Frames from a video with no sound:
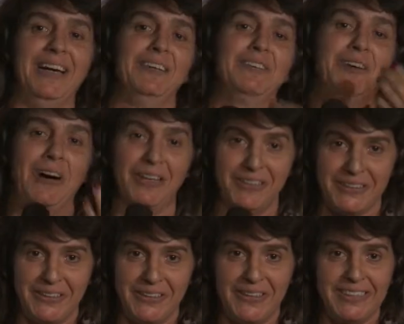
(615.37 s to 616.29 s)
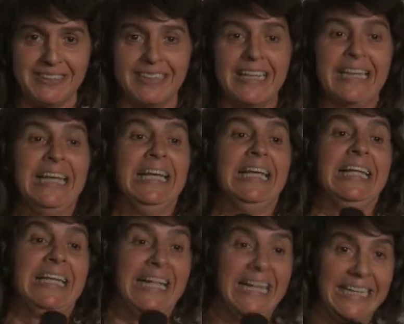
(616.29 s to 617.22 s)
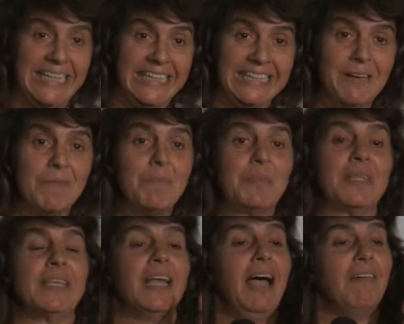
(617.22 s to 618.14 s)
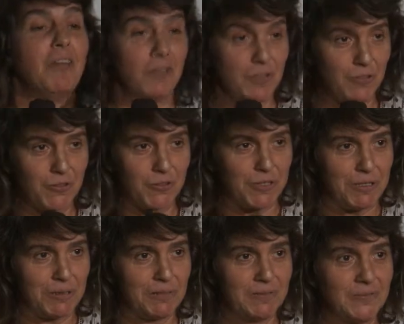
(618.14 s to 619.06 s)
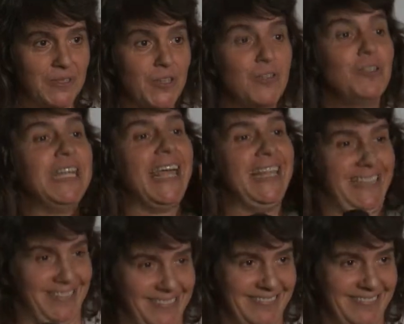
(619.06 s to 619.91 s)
I talk to her. I say, lady, I've got news for you. You're dead.